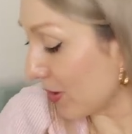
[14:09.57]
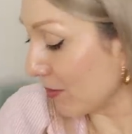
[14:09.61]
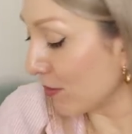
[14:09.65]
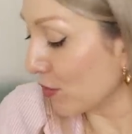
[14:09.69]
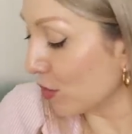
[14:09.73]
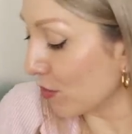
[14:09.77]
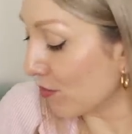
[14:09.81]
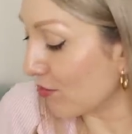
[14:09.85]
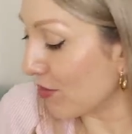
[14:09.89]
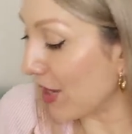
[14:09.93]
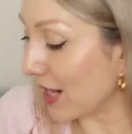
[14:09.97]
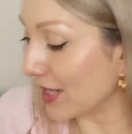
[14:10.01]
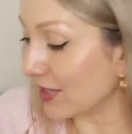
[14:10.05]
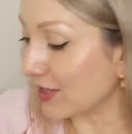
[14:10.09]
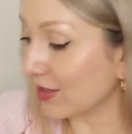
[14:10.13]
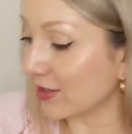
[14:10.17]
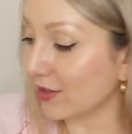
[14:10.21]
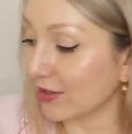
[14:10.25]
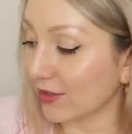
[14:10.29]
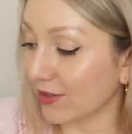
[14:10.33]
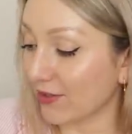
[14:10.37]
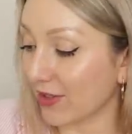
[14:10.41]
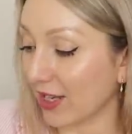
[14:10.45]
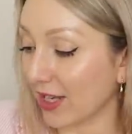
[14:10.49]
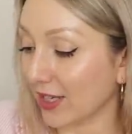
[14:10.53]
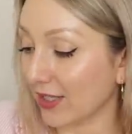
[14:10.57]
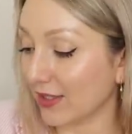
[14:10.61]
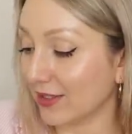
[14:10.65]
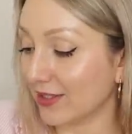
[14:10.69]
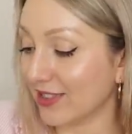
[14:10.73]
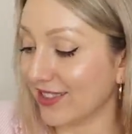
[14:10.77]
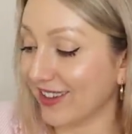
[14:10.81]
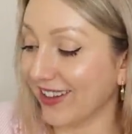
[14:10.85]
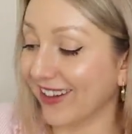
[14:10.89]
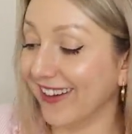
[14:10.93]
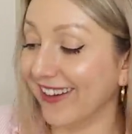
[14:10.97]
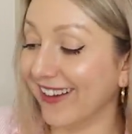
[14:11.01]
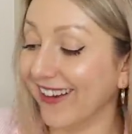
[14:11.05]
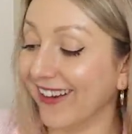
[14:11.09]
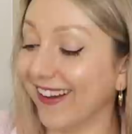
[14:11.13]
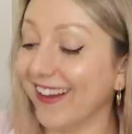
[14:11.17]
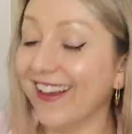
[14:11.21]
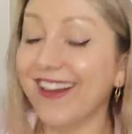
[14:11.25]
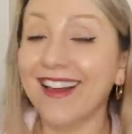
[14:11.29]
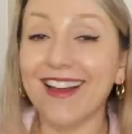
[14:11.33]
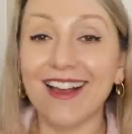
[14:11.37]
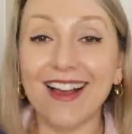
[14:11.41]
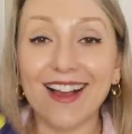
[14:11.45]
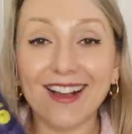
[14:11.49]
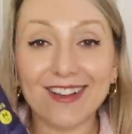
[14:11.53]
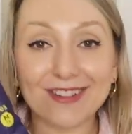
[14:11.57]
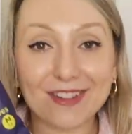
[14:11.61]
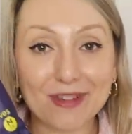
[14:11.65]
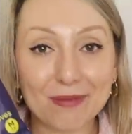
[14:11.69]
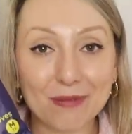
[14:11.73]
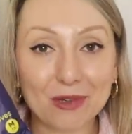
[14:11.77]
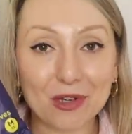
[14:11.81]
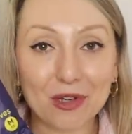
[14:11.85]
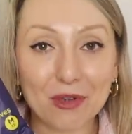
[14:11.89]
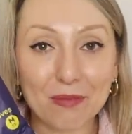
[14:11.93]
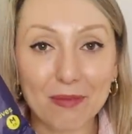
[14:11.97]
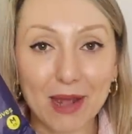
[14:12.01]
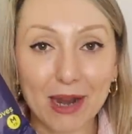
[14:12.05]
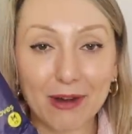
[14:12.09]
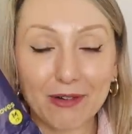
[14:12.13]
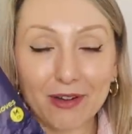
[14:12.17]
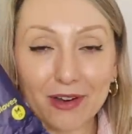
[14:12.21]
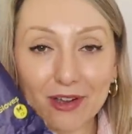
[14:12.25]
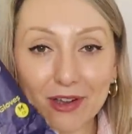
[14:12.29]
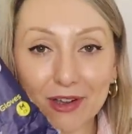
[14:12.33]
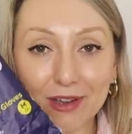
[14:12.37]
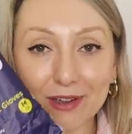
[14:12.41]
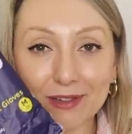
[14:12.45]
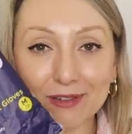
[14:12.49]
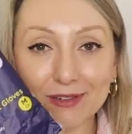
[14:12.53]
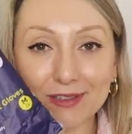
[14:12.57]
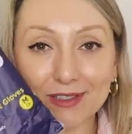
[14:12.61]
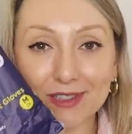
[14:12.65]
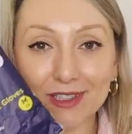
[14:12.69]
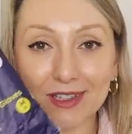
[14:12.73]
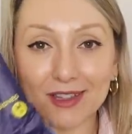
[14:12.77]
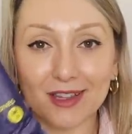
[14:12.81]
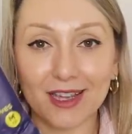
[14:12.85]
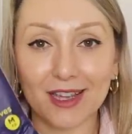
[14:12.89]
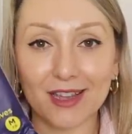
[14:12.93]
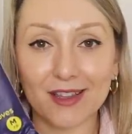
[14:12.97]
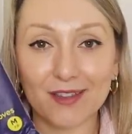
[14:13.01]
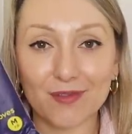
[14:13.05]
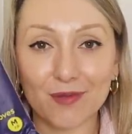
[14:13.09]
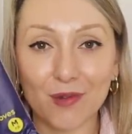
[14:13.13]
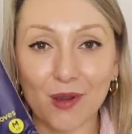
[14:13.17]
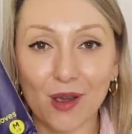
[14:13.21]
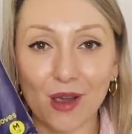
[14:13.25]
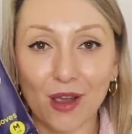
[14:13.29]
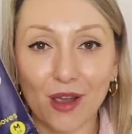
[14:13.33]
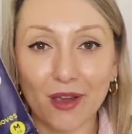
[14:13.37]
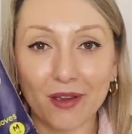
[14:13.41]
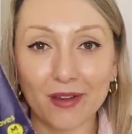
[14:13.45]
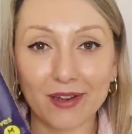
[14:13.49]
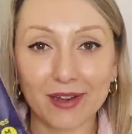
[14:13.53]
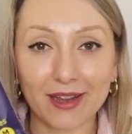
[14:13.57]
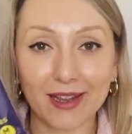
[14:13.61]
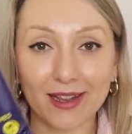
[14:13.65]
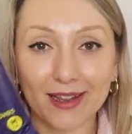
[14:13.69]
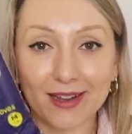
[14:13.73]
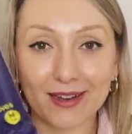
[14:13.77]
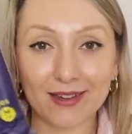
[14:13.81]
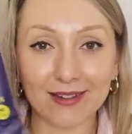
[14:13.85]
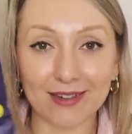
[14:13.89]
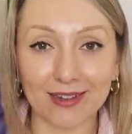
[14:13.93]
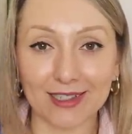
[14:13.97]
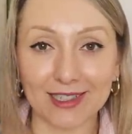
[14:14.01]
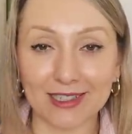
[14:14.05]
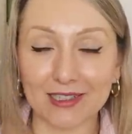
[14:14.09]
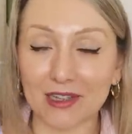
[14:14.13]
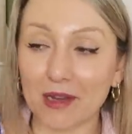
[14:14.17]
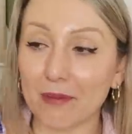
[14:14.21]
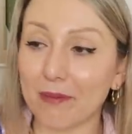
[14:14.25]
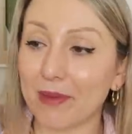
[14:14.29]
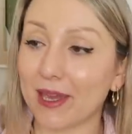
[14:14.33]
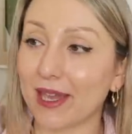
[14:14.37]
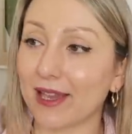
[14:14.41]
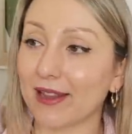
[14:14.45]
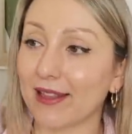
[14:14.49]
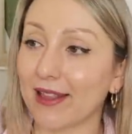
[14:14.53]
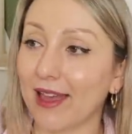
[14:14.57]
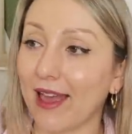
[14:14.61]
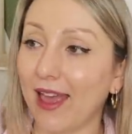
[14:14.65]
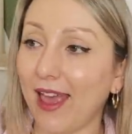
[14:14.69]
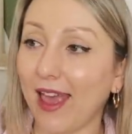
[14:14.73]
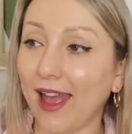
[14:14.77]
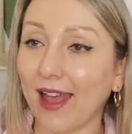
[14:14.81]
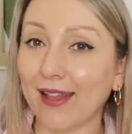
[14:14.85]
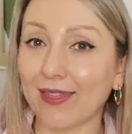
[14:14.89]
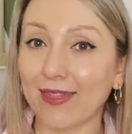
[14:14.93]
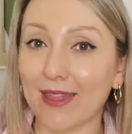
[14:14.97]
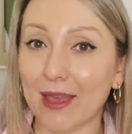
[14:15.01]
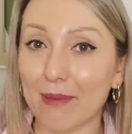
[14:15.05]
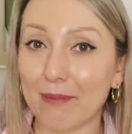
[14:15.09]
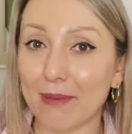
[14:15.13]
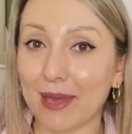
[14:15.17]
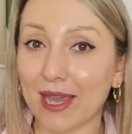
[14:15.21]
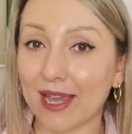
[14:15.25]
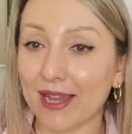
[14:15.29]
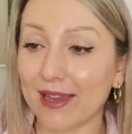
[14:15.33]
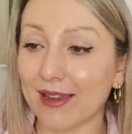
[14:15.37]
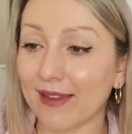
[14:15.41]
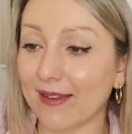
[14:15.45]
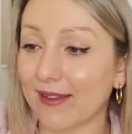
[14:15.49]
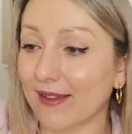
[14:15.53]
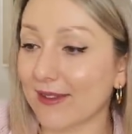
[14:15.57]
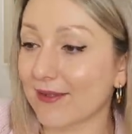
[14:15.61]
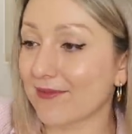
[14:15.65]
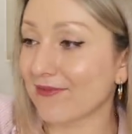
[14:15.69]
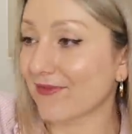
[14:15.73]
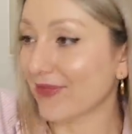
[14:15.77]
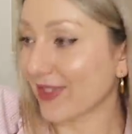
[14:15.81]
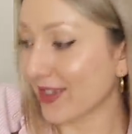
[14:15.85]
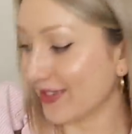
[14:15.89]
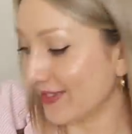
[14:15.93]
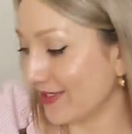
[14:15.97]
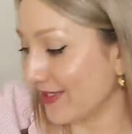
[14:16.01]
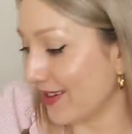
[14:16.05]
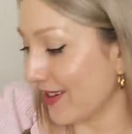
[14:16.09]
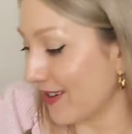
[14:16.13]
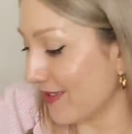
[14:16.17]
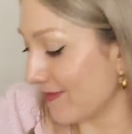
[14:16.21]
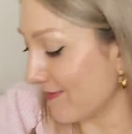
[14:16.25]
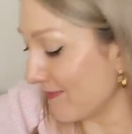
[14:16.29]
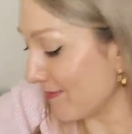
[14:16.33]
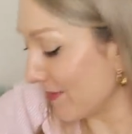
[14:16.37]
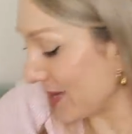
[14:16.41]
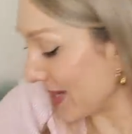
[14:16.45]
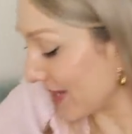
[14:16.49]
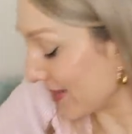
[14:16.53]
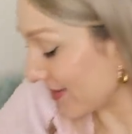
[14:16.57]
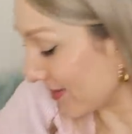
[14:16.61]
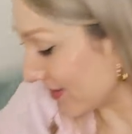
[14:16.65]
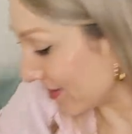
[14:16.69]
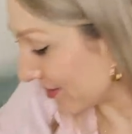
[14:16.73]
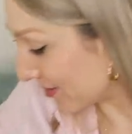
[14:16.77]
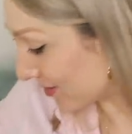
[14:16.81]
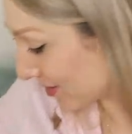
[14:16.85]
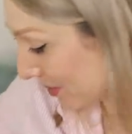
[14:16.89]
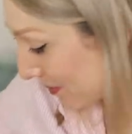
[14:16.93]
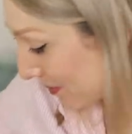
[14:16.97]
More practical things, some new marigolds. These were only 99p in there, and they're pink. So pick those